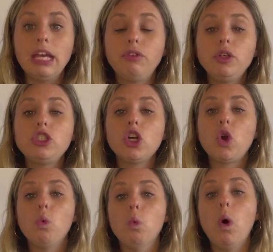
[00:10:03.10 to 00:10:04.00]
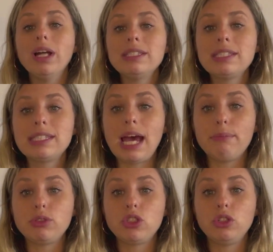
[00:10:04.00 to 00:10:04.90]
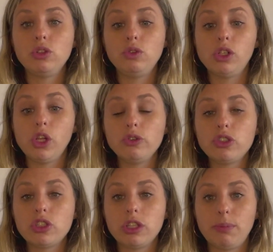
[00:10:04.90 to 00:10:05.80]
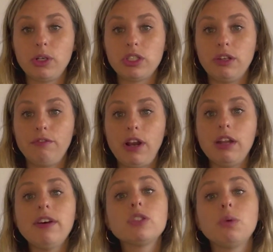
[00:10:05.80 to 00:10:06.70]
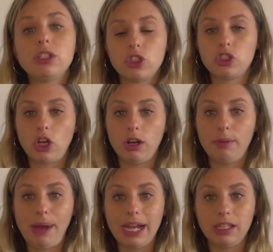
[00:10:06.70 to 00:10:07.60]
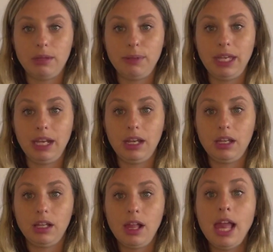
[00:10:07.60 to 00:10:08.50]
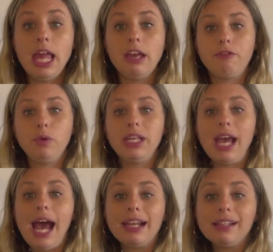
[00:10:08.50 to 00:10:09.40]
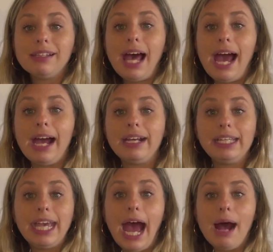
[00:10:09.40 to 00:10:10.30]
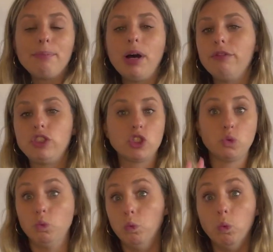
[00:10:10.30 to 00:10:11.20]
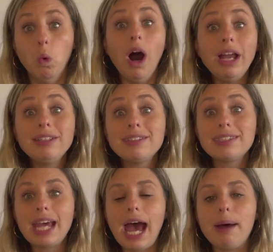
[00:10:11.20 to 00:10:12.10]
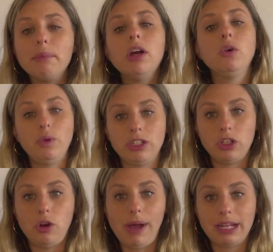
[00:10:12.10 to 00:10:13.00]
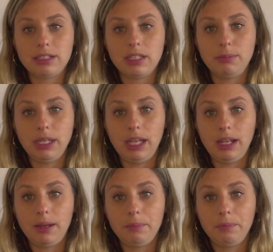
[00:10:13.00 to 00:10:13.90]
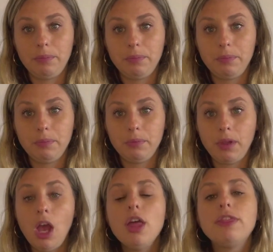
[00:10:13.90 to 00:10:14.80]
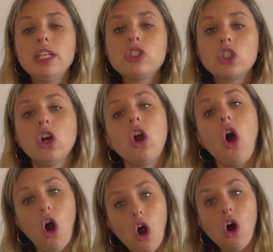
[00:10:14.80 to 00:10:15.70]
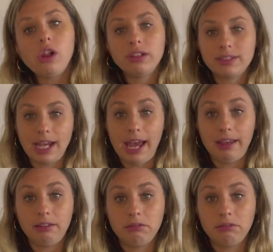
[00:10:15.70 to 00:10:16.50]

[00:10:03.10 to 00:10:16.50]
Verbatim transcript: If we took one step too close to the person in front of us, we had to start back at the beginning. If we had a lag, a gap of just one step, we had to go back to the beginning. This took all day.